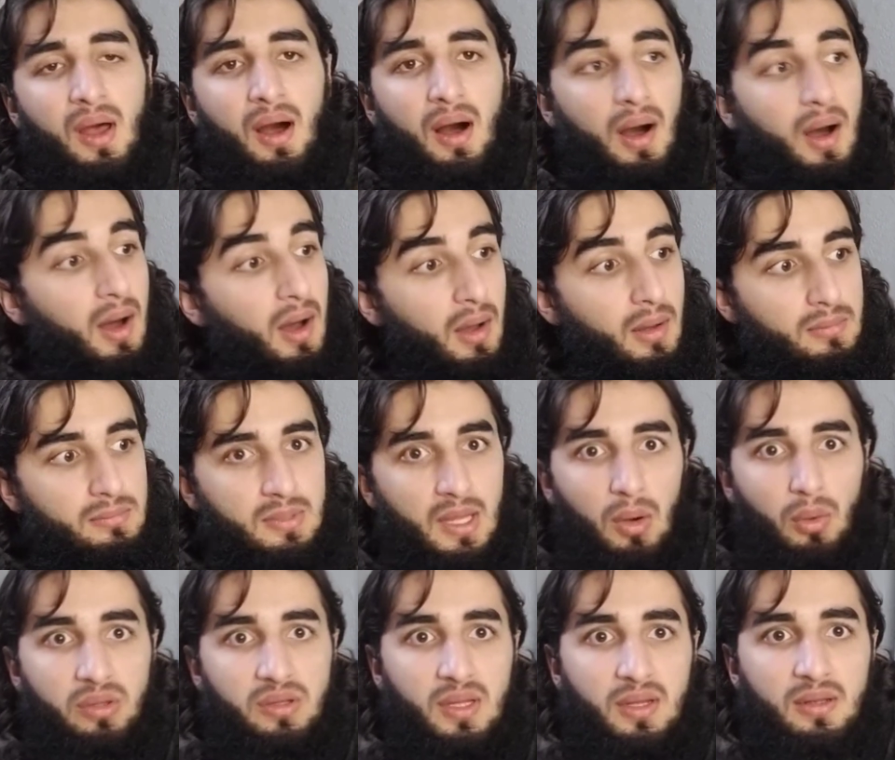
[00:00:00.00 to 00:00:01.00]

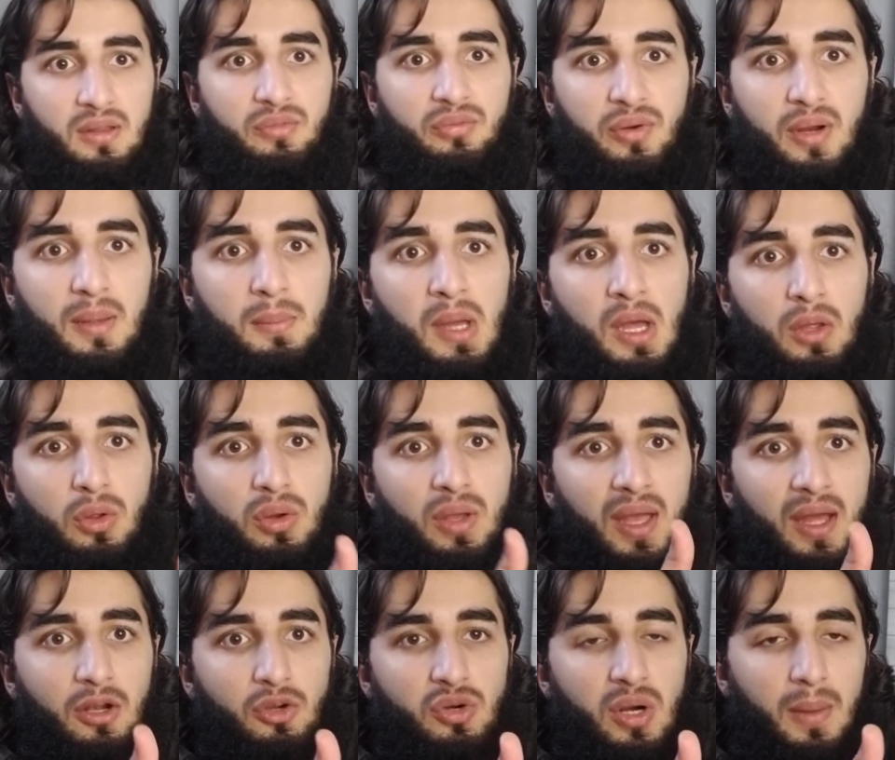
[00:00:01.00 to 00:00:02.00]
That was out of the frame. You
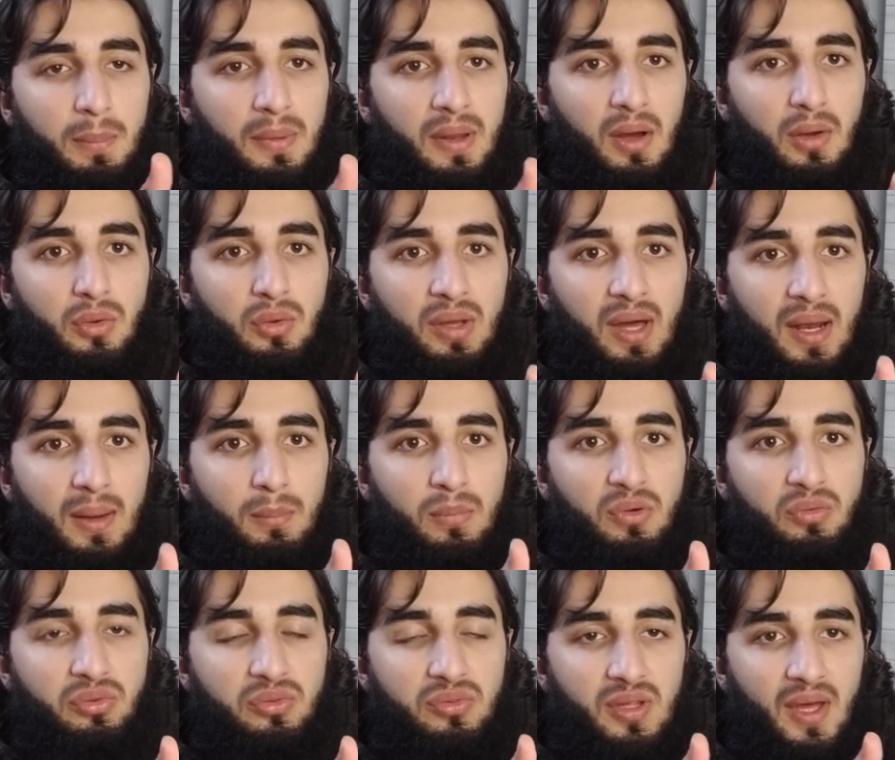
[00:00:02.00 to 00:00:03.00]
can't drop down. You got to
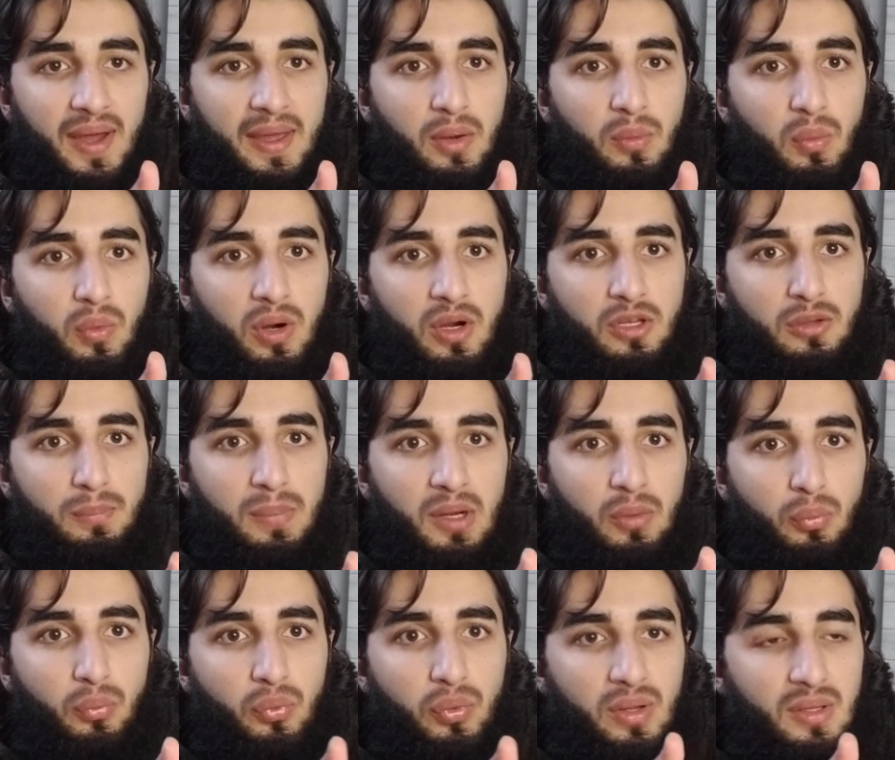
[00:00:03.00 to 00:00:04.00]
move sidewards,
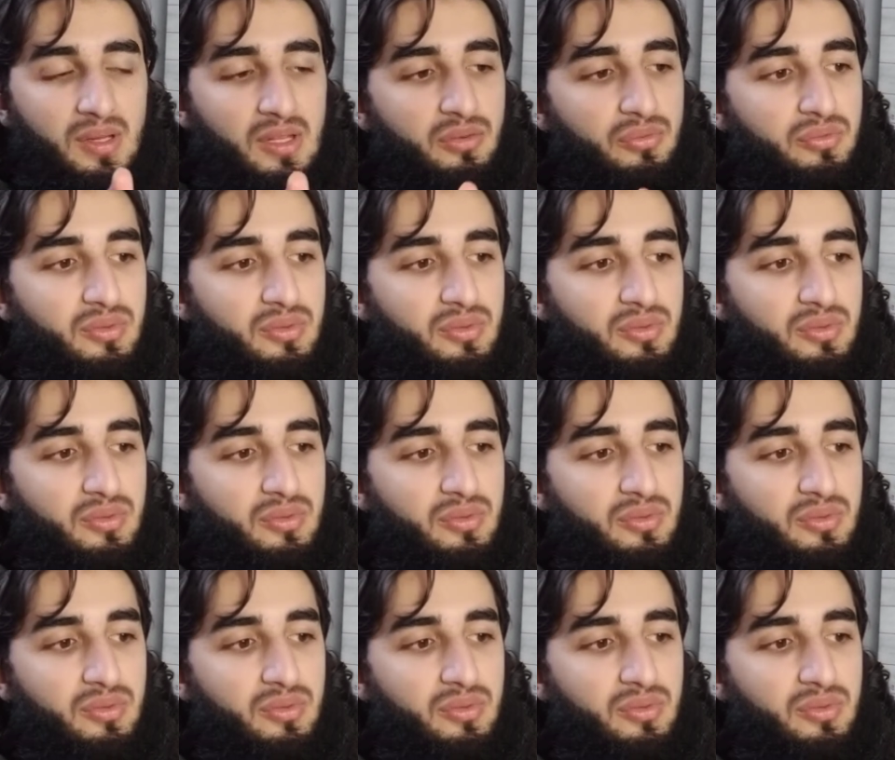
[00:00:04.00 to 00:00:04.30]
but really